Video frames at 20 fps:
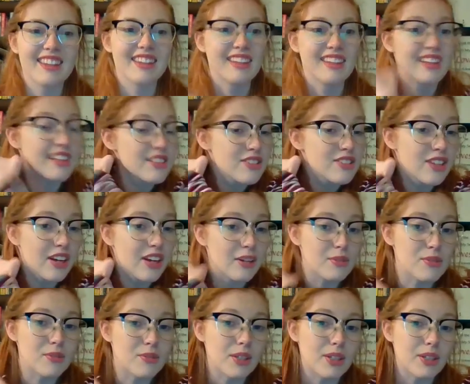the kids thought it
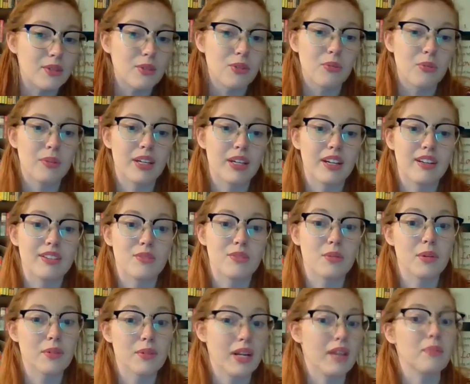was really cool because
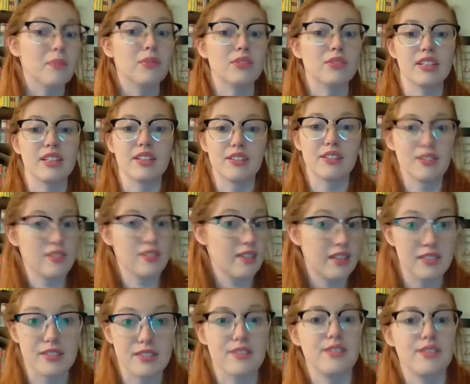we were able to get this
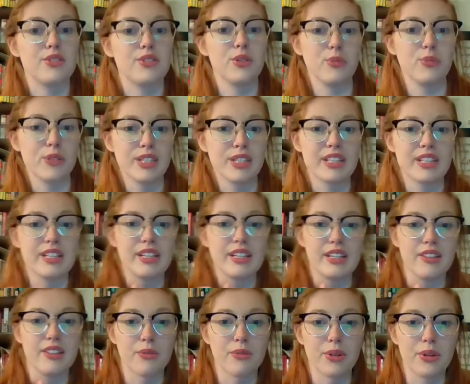assistant superintendent
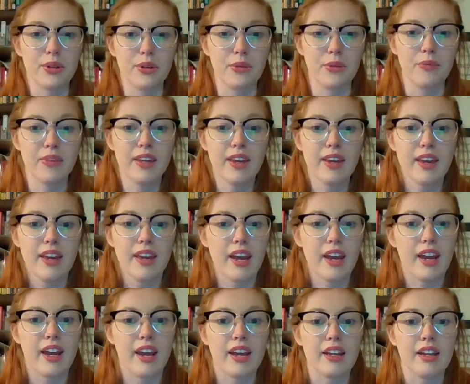in the room
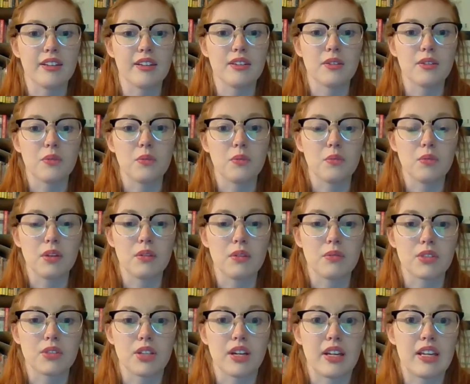and we
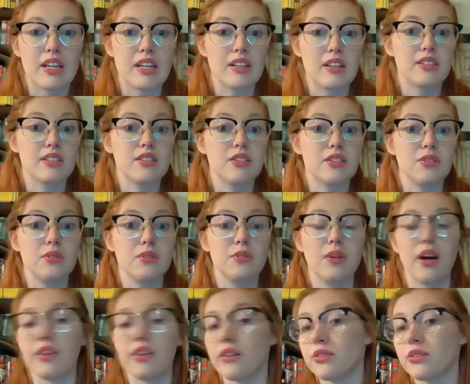were talking to
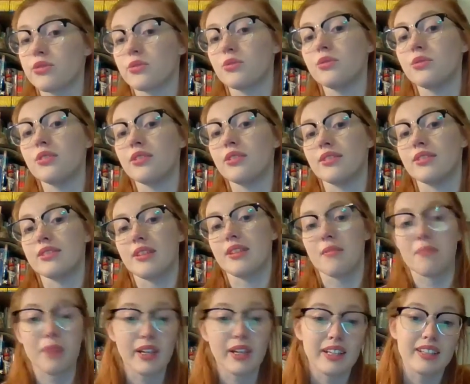other schools
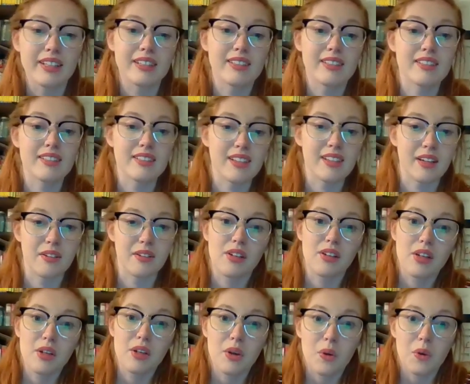and banks and
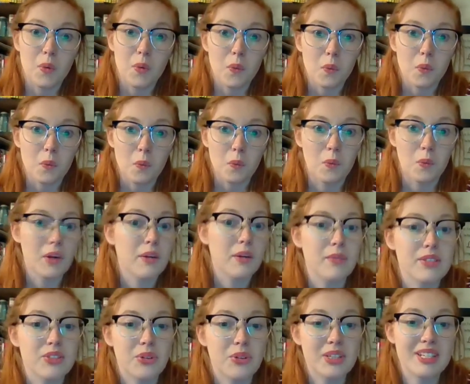what it
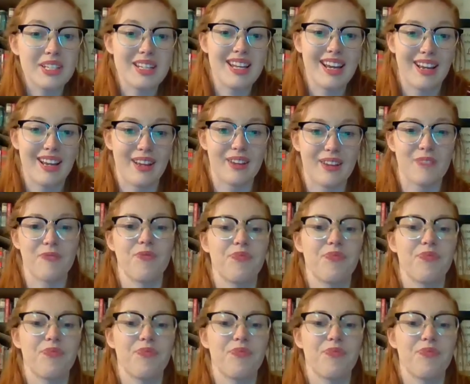was going to take.